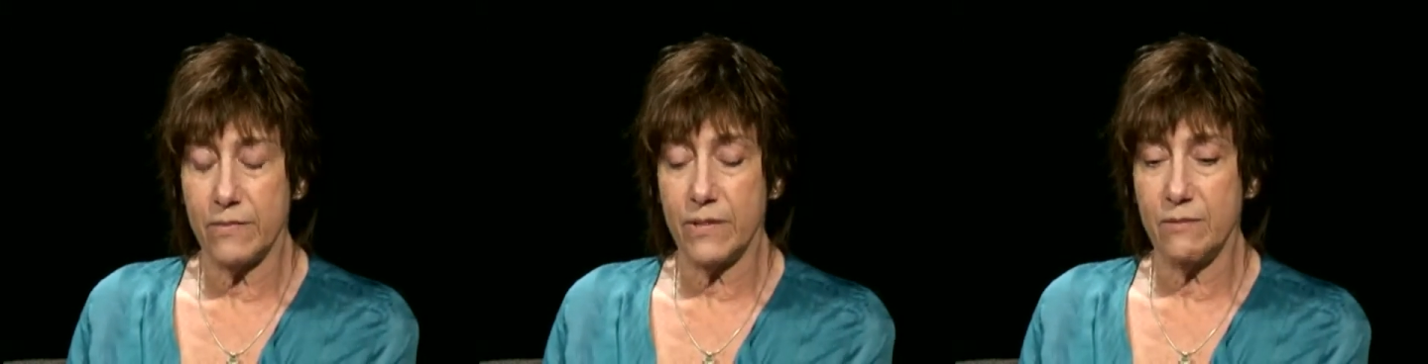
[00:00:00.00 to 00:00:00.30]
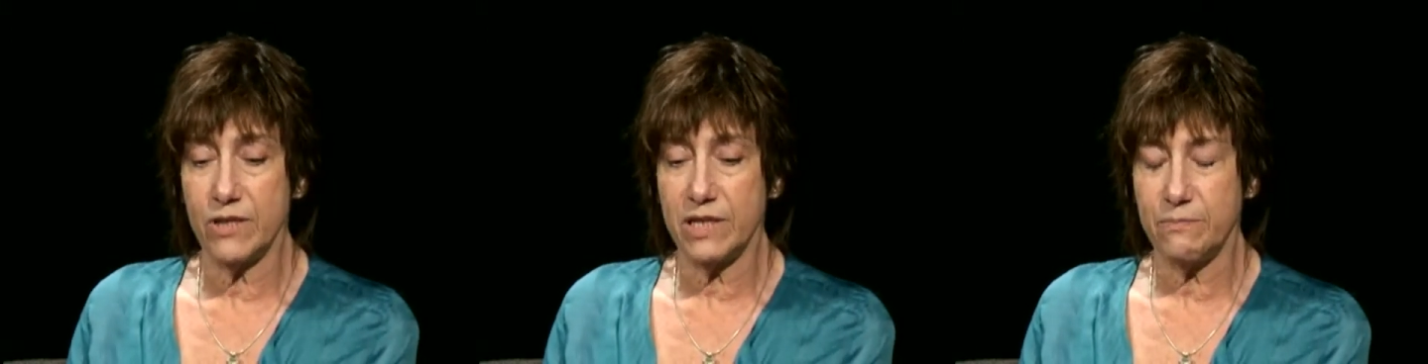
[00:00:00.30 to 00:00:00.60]
It
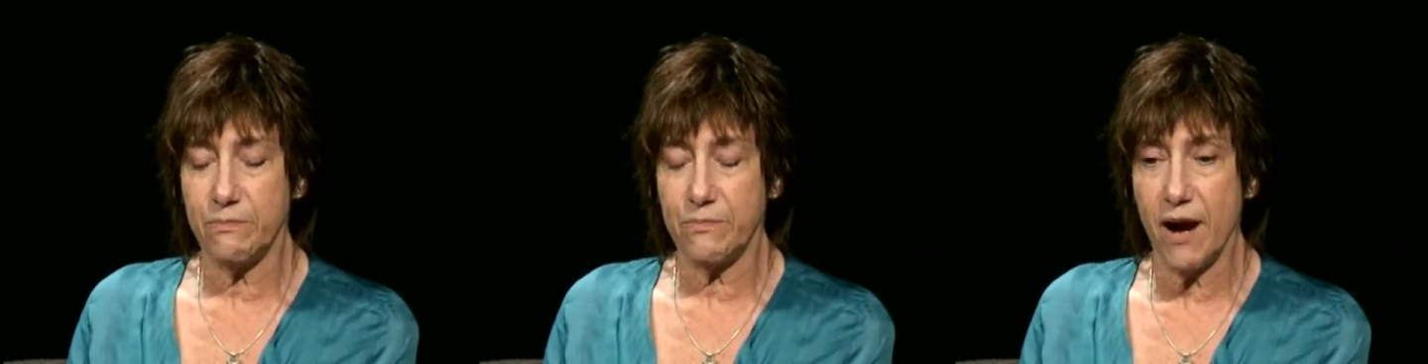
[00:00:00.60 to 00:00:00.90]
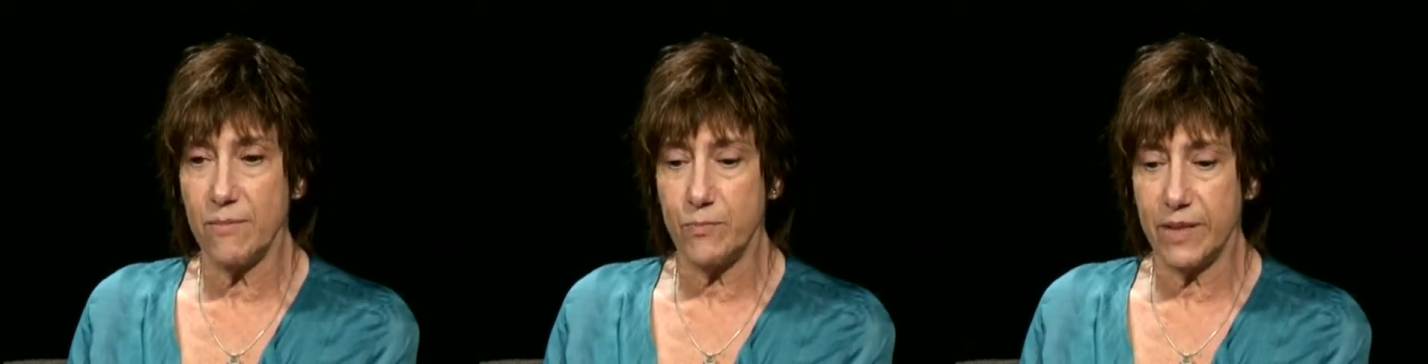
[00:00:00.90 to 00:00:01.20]
was
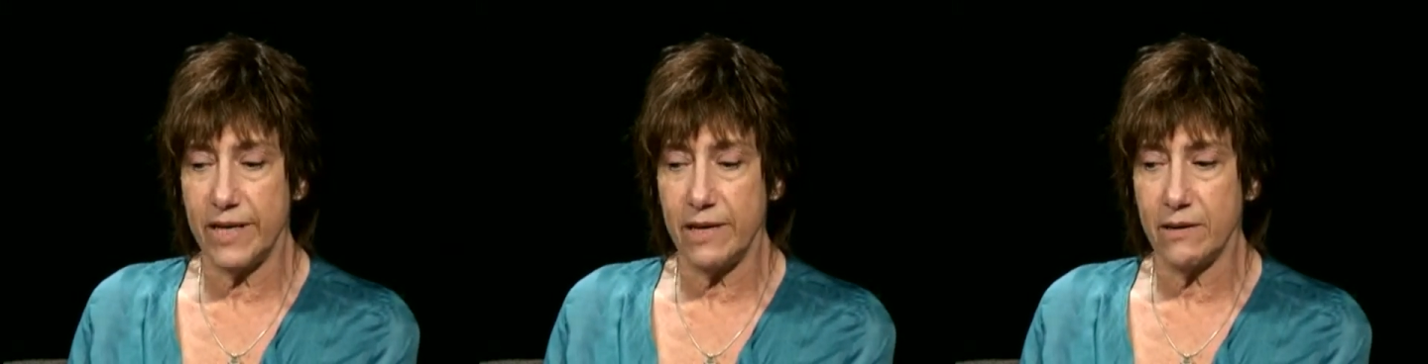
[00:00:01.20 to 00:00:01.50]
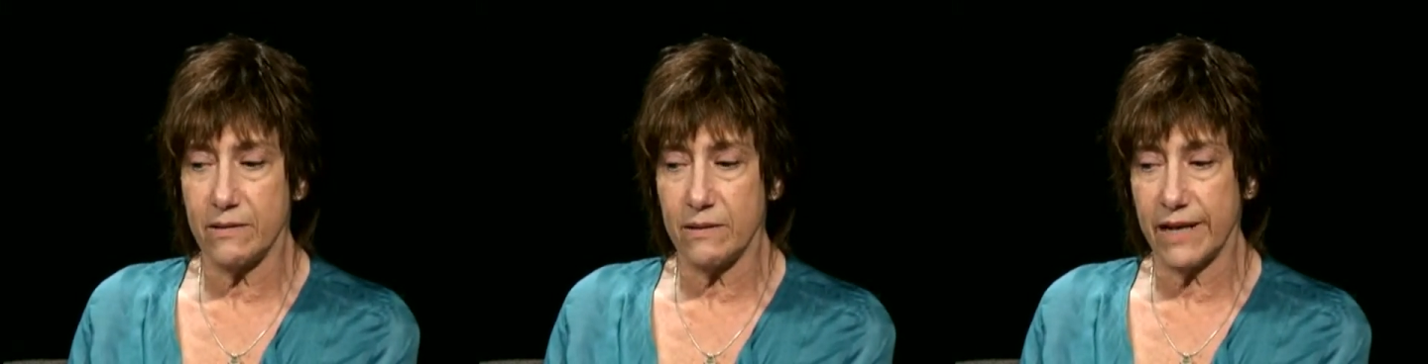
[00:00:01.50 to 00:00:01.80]
probably
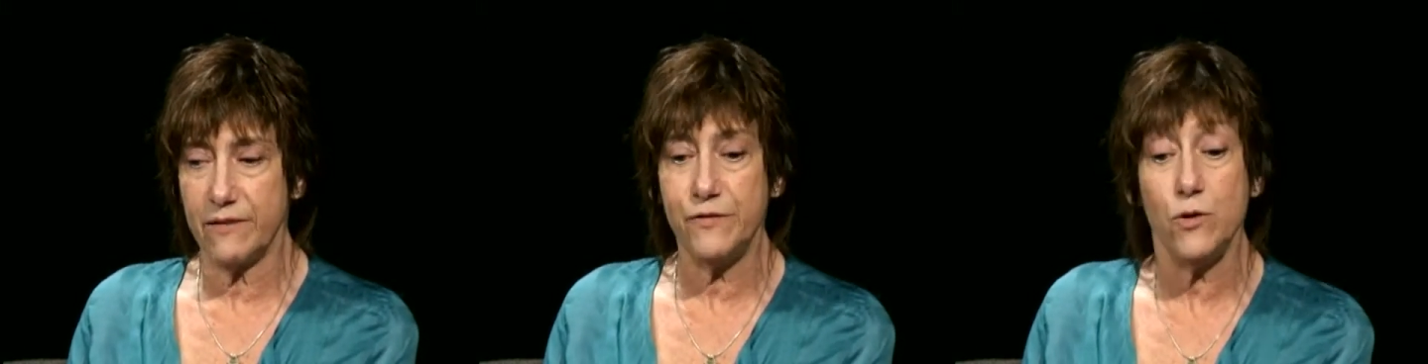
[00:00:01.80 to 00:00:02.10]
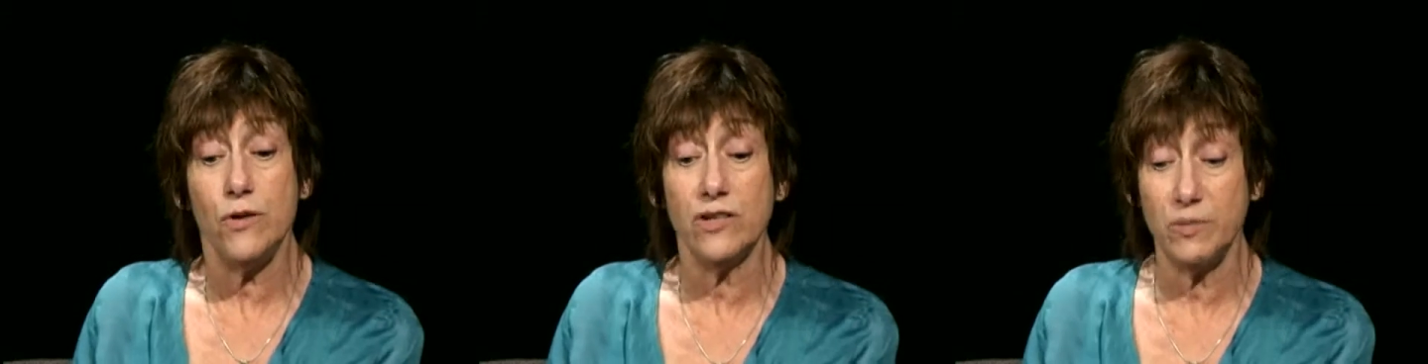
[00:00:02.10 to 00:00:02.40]
like a
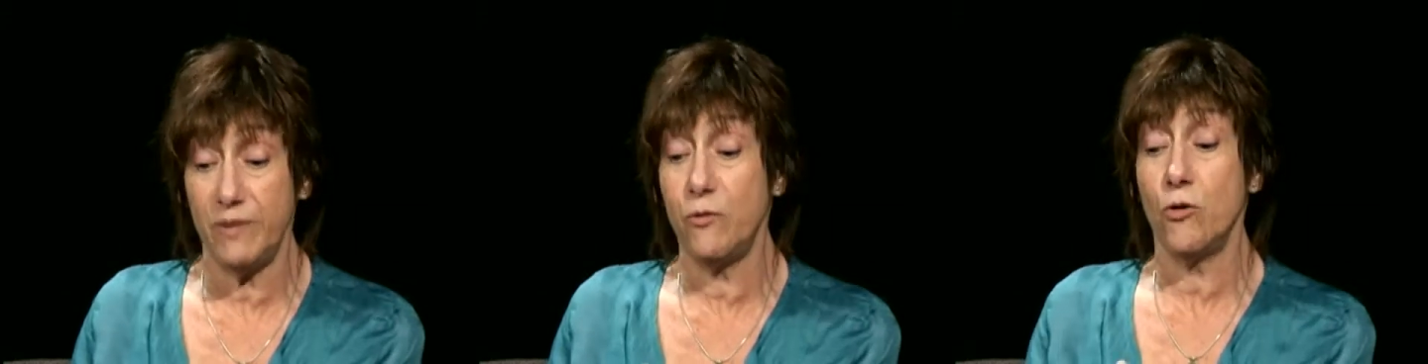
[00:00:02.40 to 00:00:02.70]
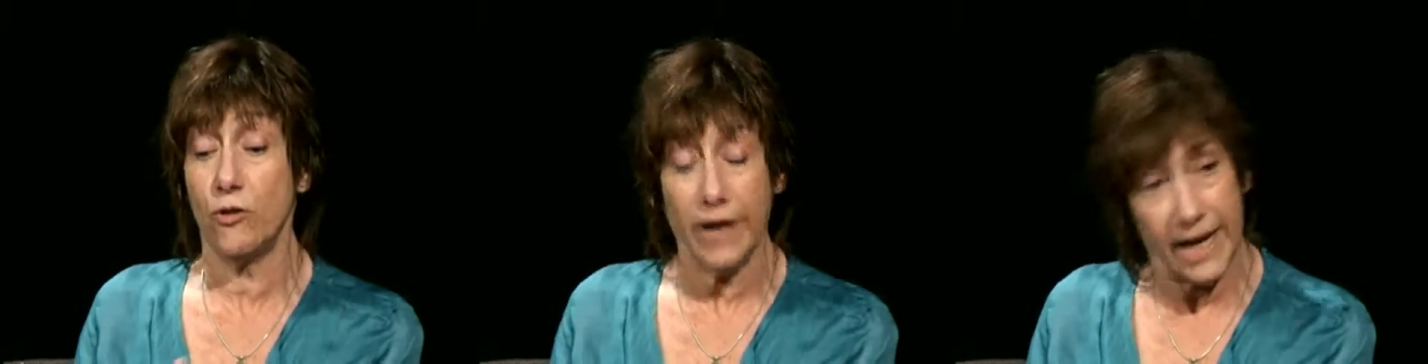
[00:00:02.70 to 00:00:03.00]
few years before
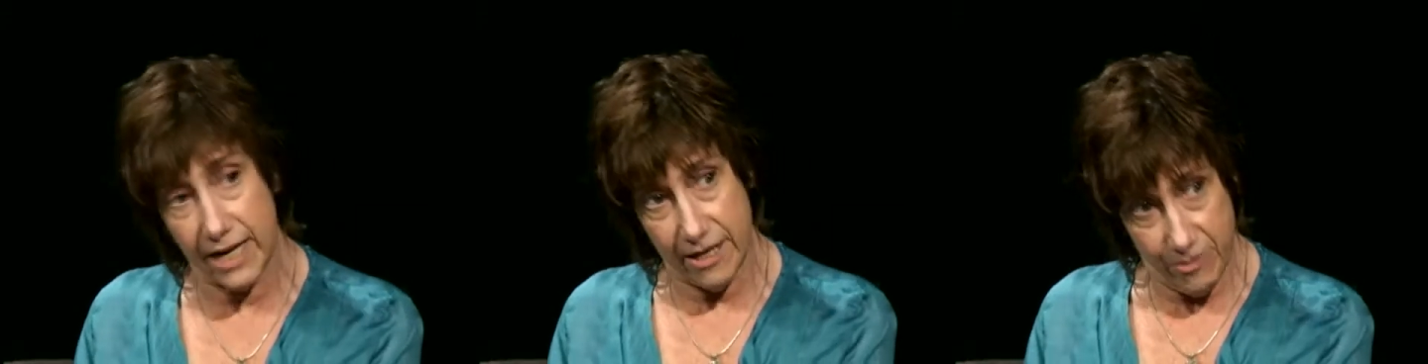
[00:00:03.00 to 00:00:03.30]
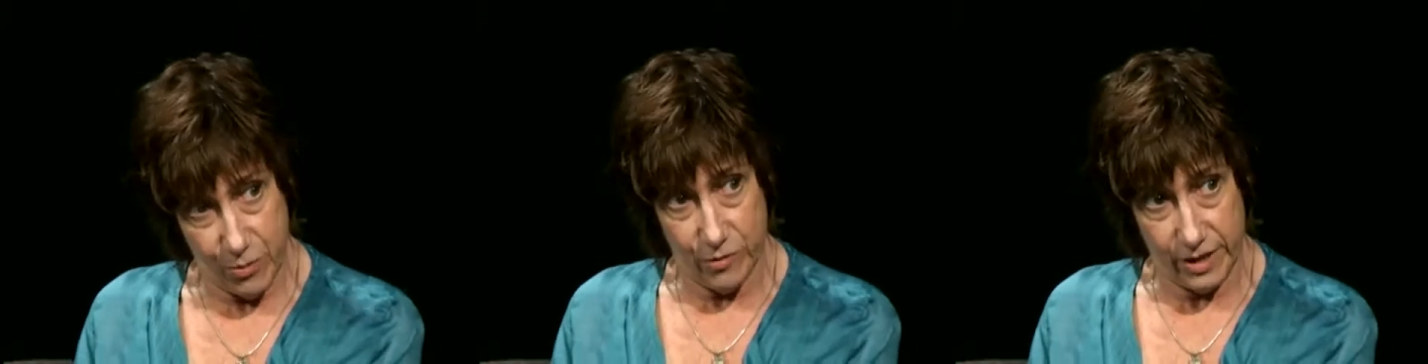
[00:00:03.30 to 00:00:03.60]
her
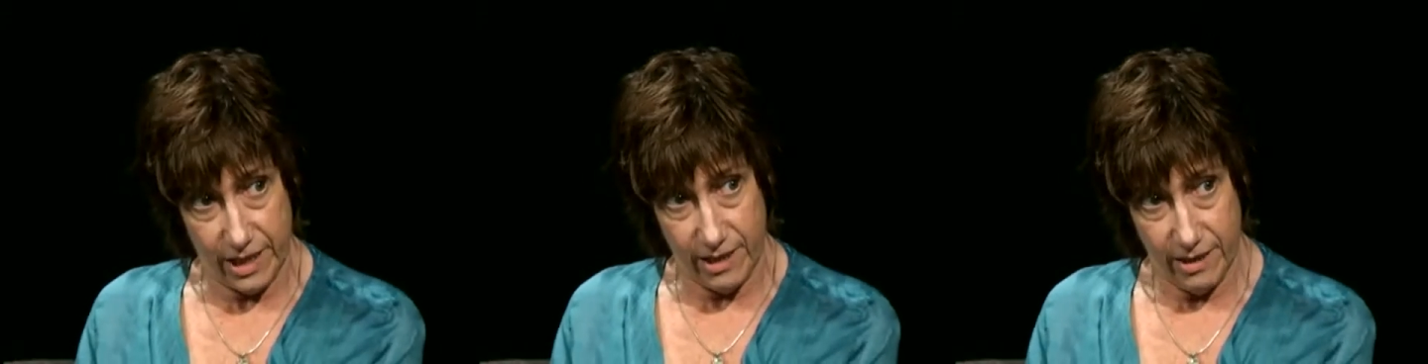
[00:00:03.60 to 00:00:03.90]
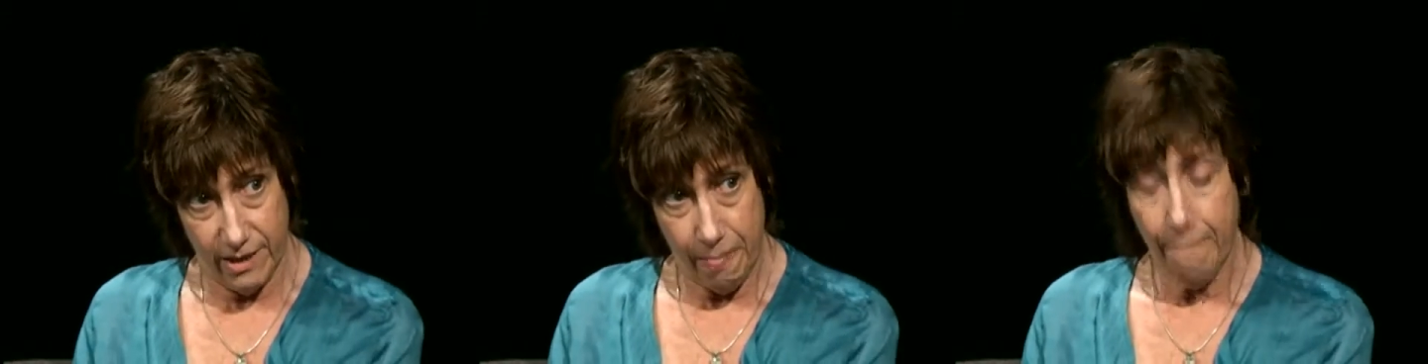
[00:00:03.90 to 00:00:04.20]
80th birthday.
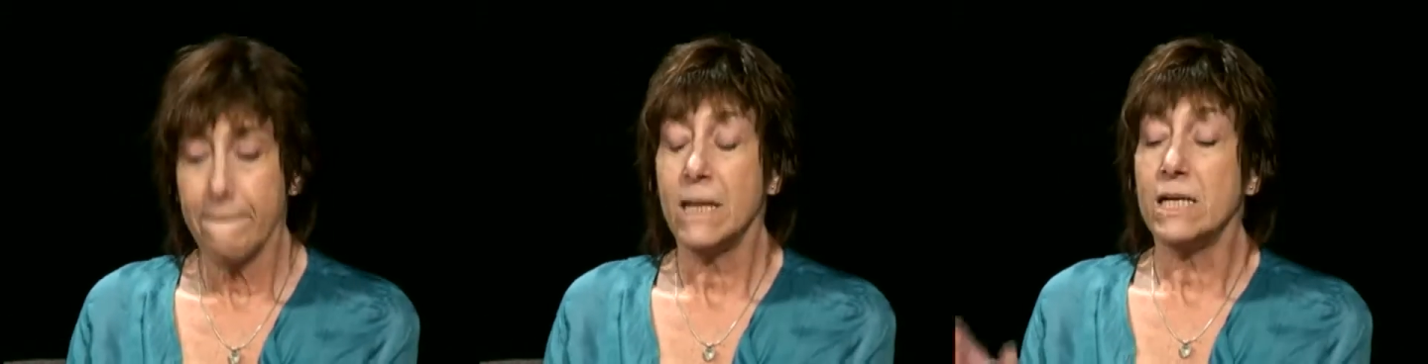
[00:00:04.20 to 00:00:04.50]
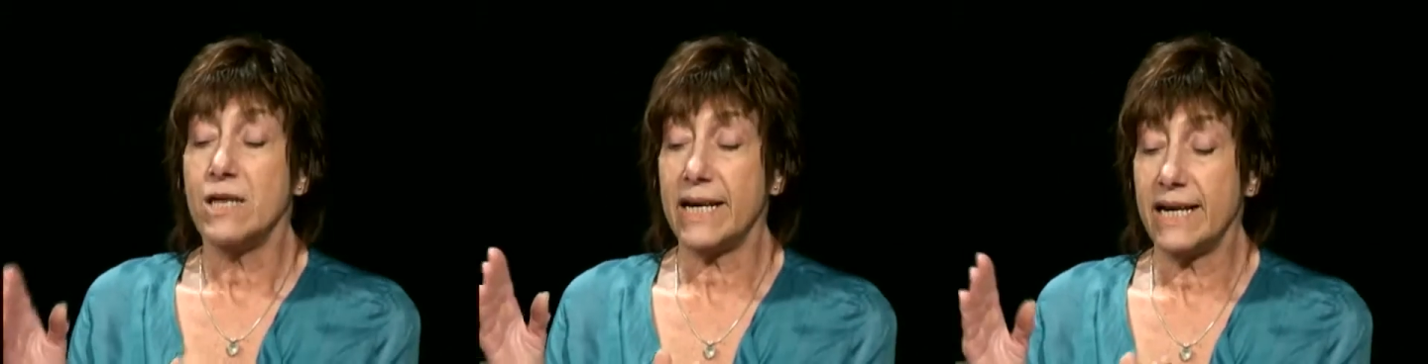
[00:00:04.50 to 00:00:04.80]
Uh-huh.
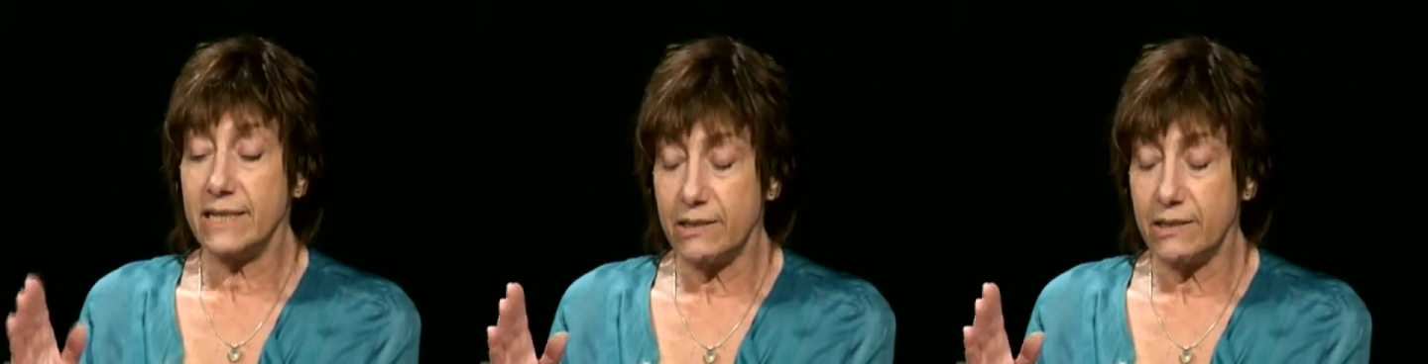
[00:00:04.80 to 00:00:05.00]
And I